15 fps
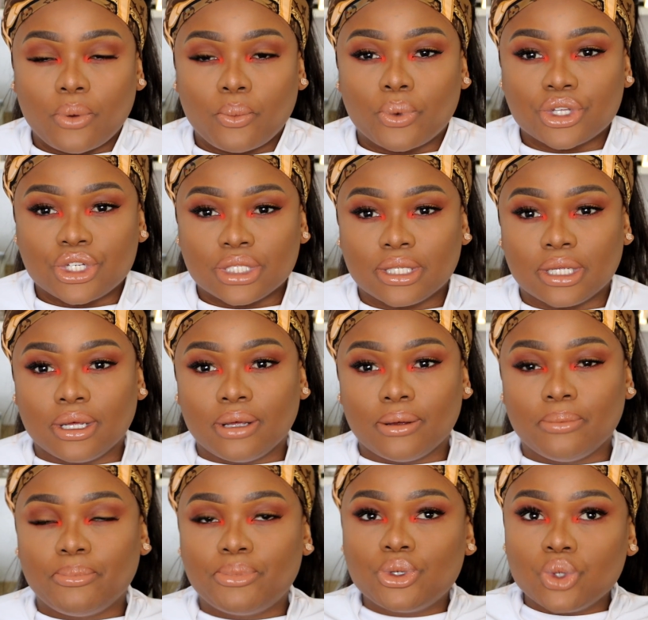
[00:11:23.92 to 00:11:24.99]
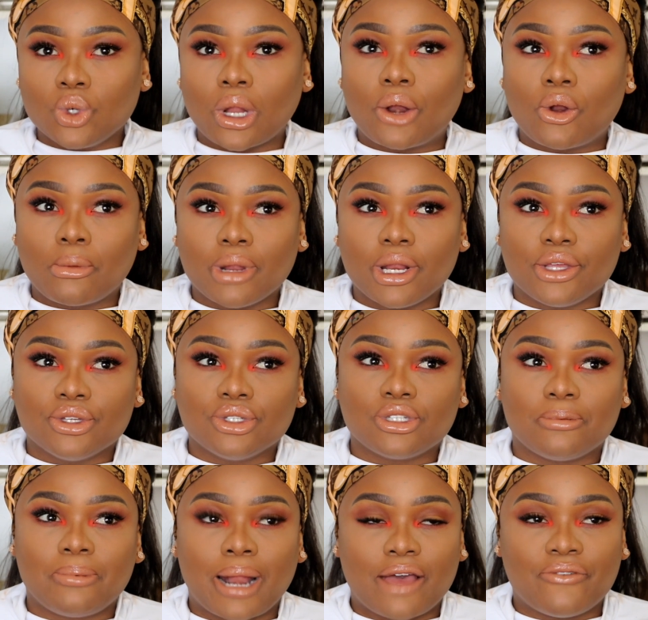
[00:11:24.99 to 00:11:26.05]
which is a tool I normally use
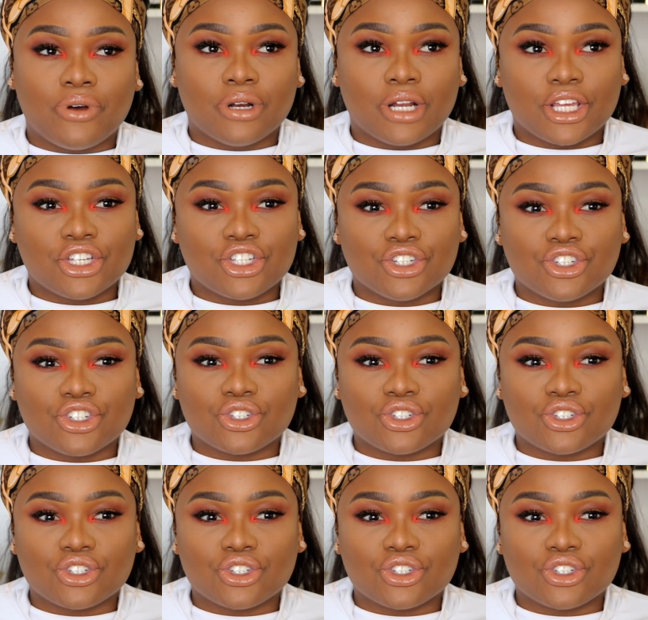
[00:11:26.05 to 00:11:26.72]
to apply foundation,